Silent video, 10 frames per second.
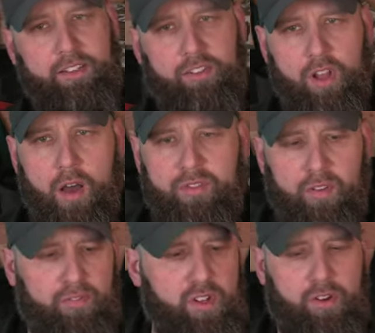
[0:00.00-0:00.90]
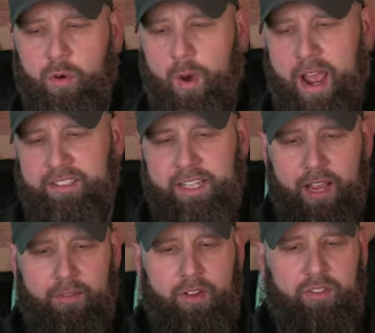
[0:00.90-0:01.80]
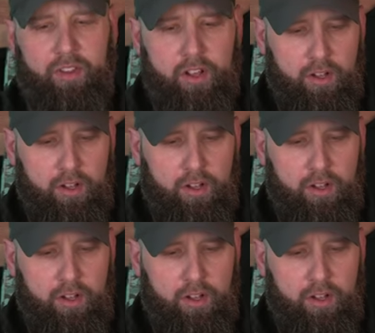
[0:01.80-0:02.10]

Love the feel of the wax canvas.